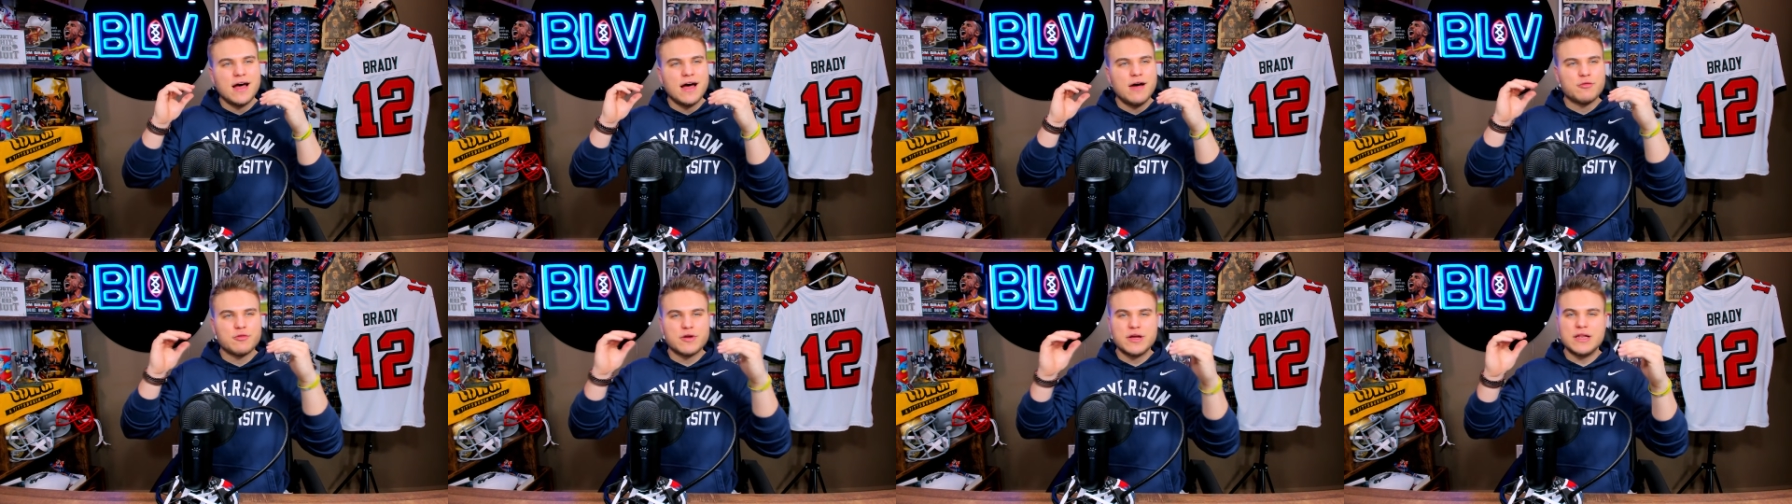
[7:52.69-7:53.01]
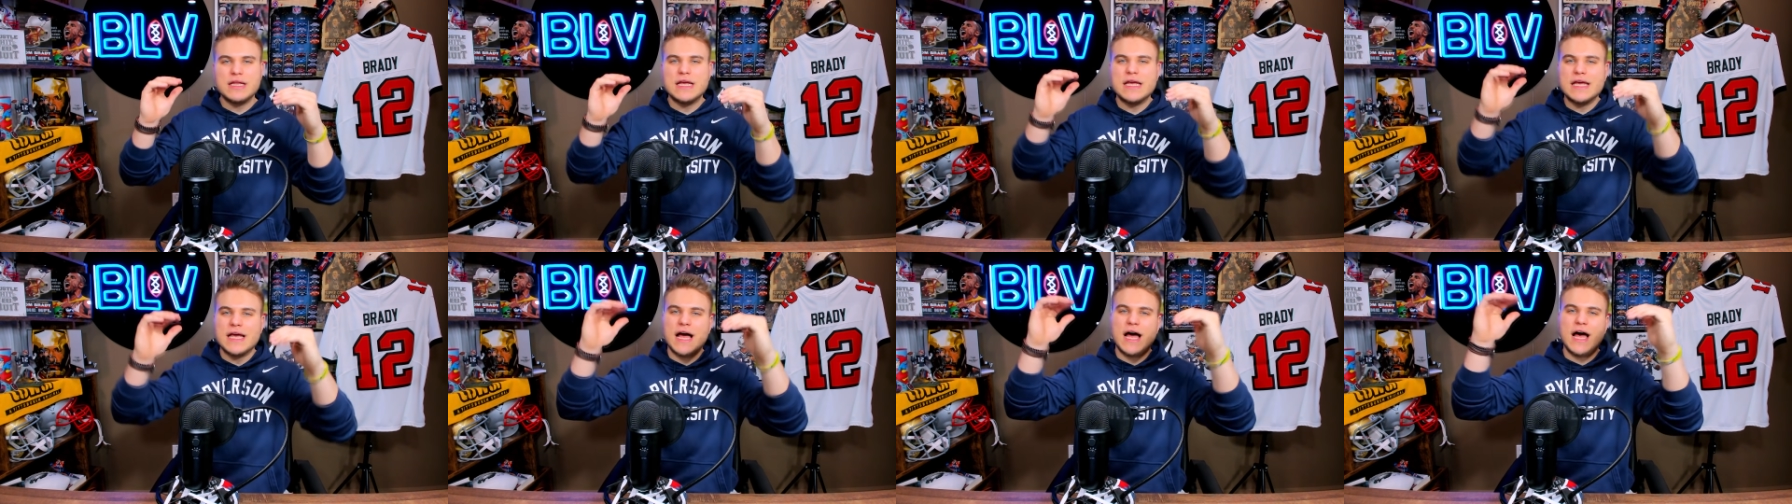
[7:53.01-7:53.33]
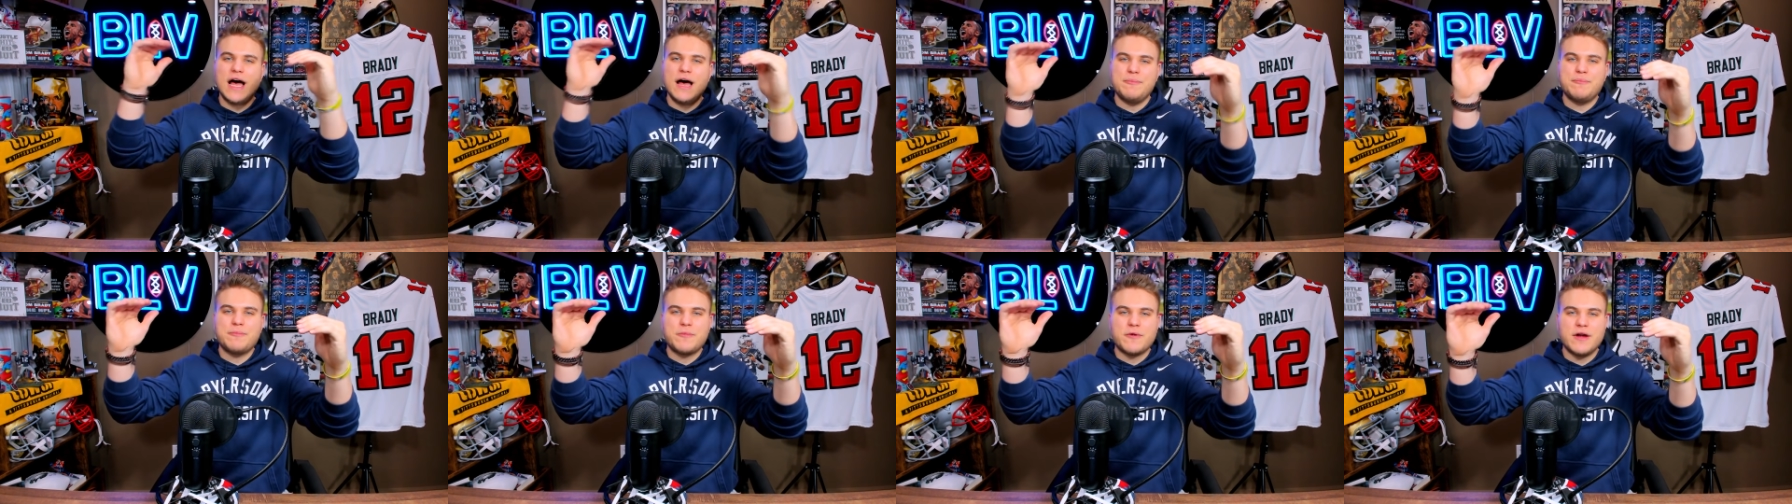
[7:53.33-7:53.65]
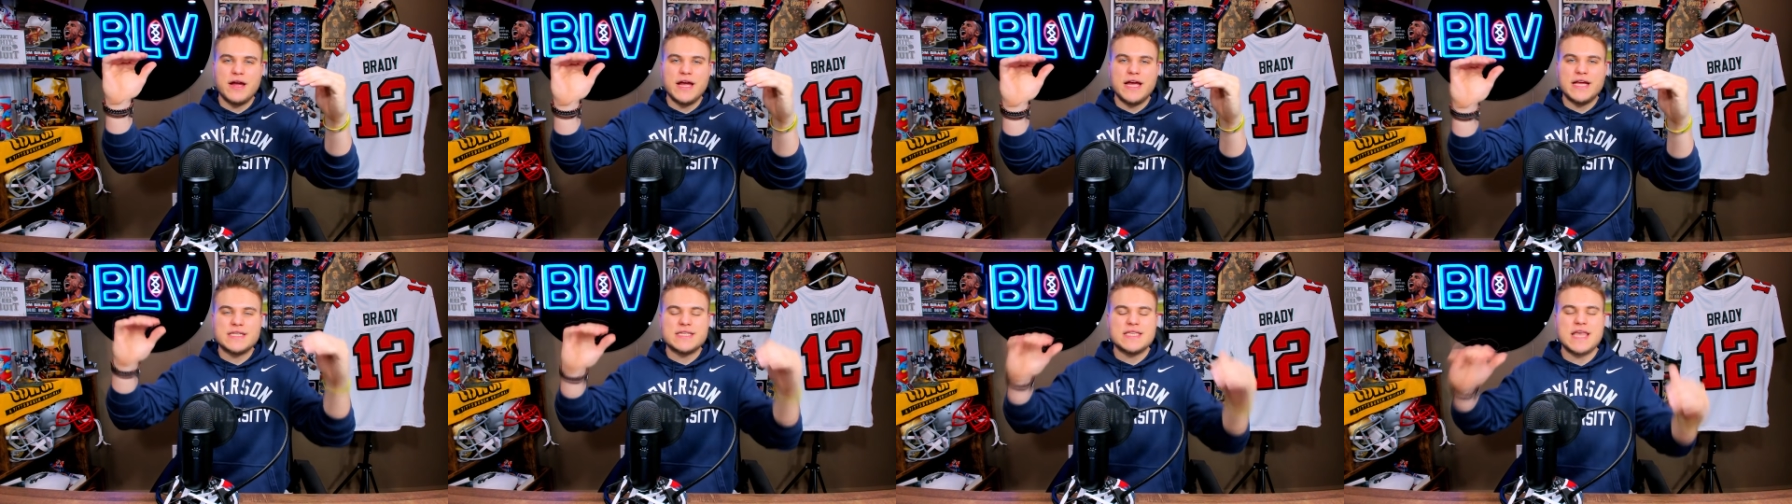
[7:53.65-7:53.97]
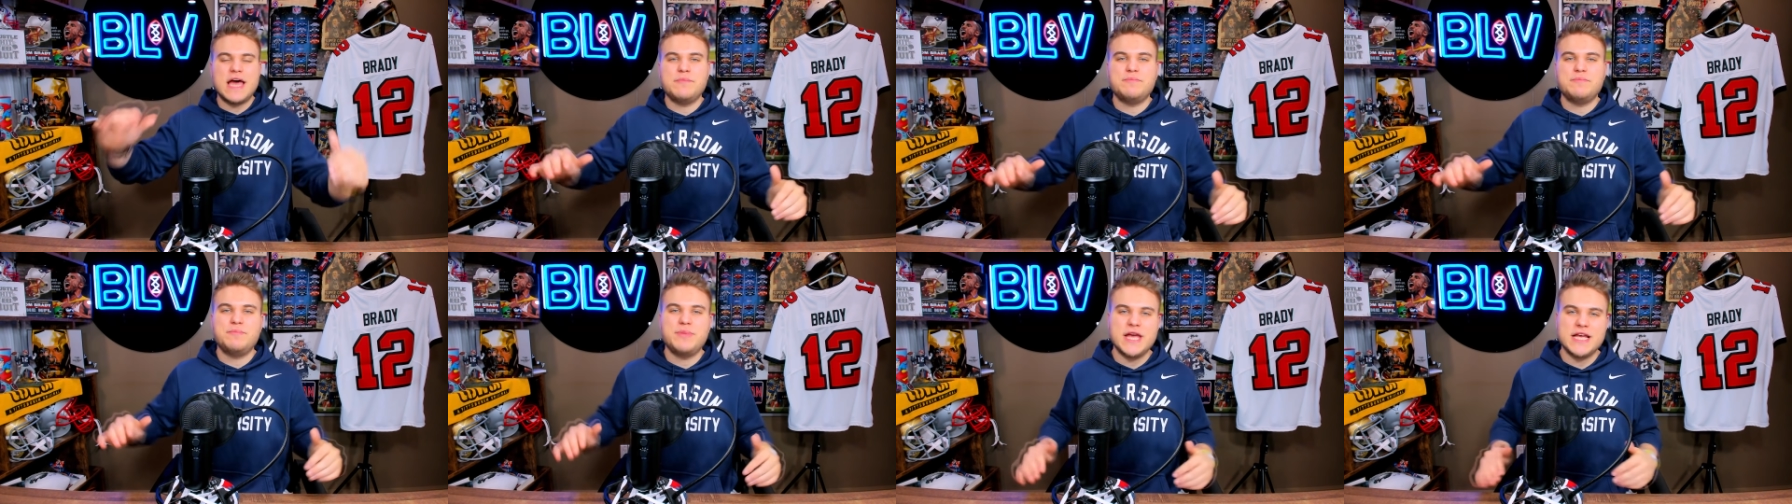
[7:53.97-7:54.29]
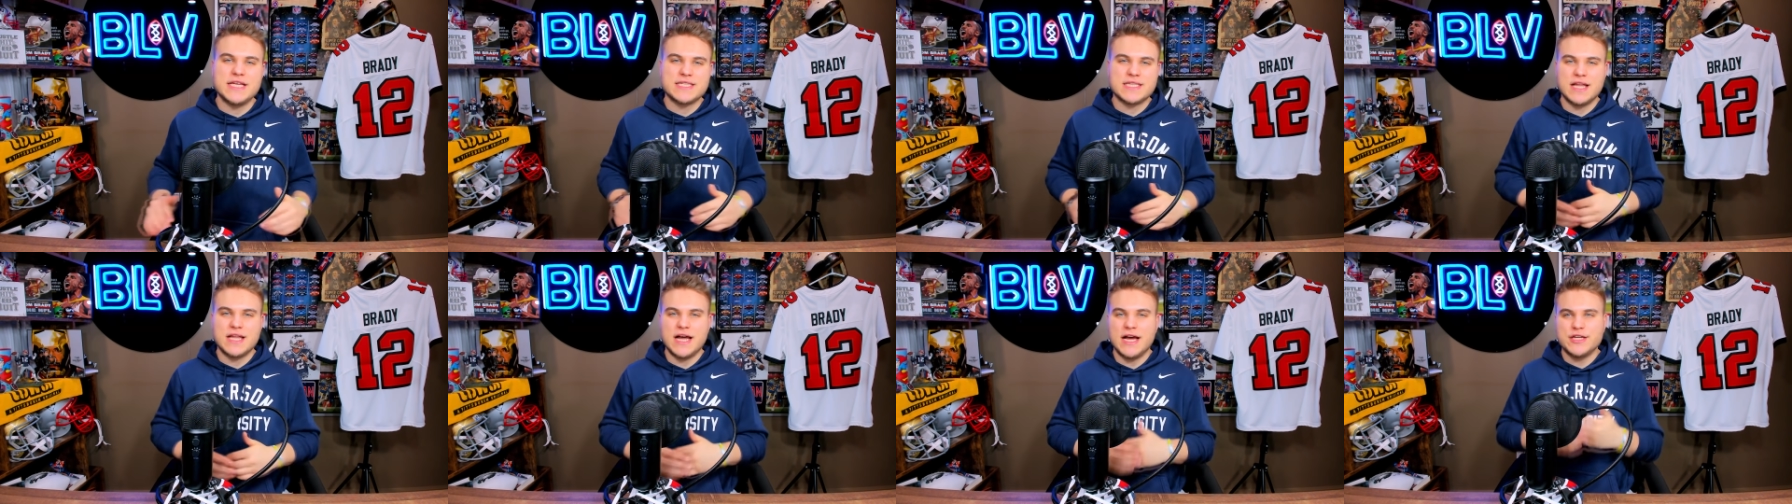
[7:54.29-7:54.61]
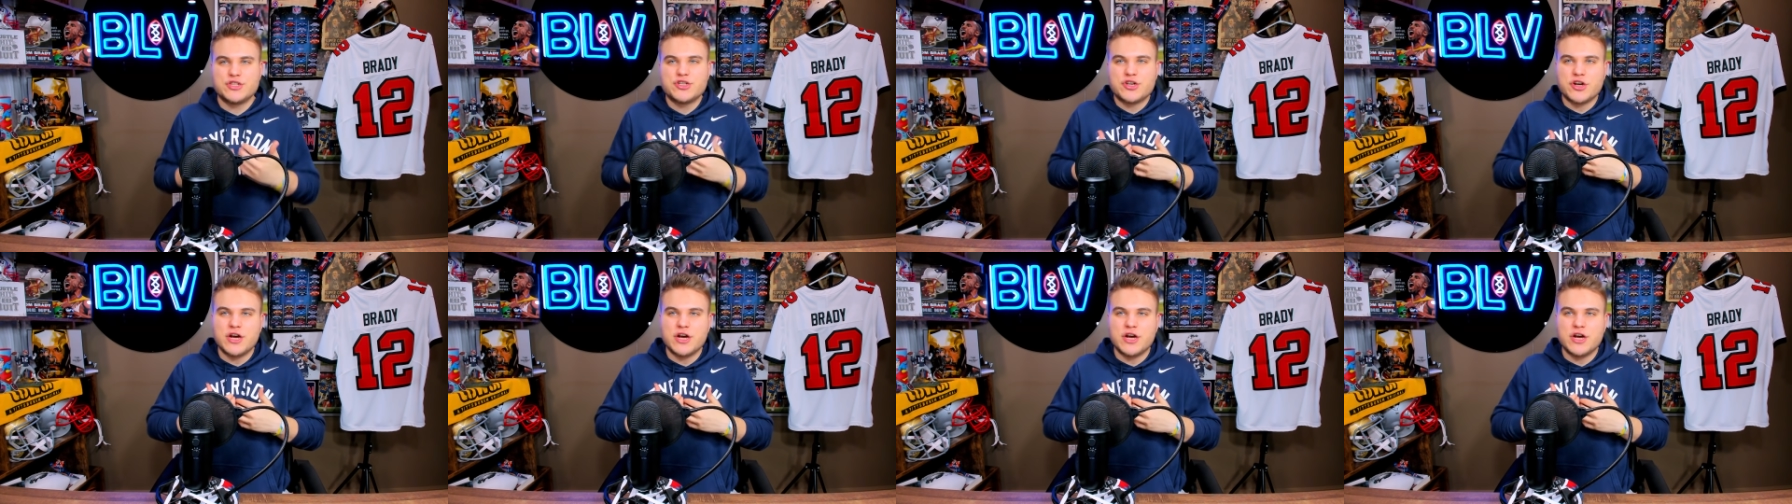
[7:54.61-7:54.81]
really upgrades that baseline.